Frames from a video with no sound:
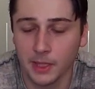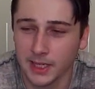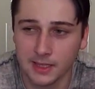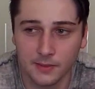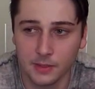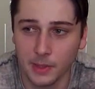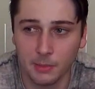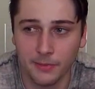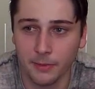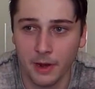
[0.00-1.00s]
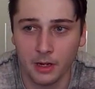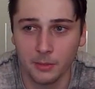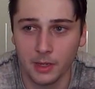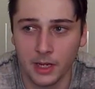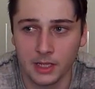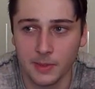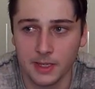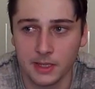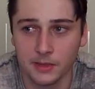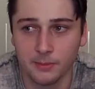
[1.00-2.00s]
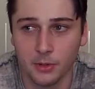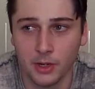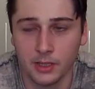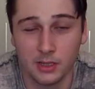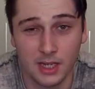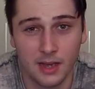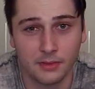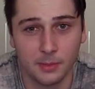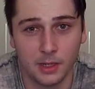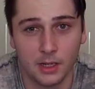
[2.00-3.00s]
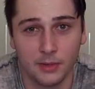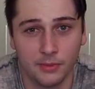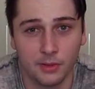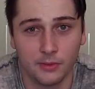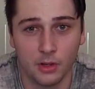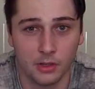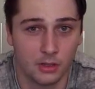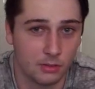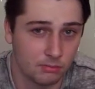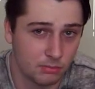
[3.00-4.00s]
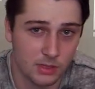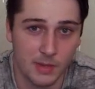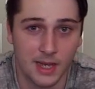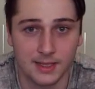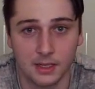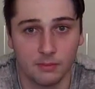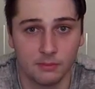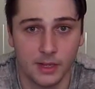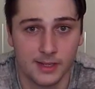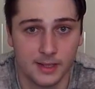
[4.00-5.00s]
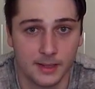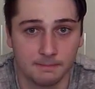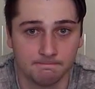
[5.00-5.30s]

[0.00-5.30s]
like I said, there's a big myth around it being expensive, but it doesn't have to be if you've got your smart head on, basically.